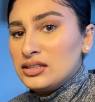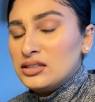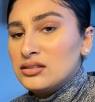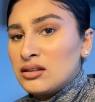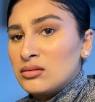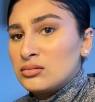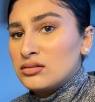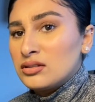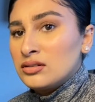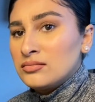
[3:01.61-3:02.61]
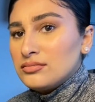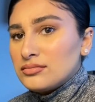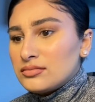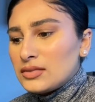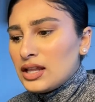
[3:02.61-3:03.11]
years old.
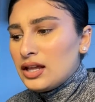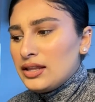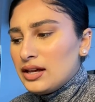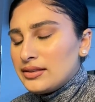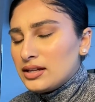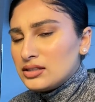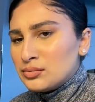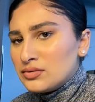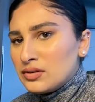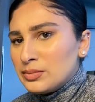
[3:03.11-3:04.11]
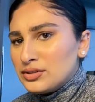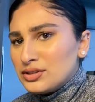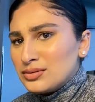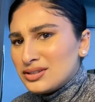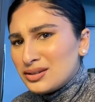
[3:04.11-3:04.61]
And they had that as a profile picture, and
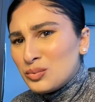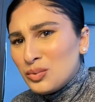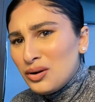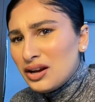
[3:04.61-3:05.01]
I was like, what?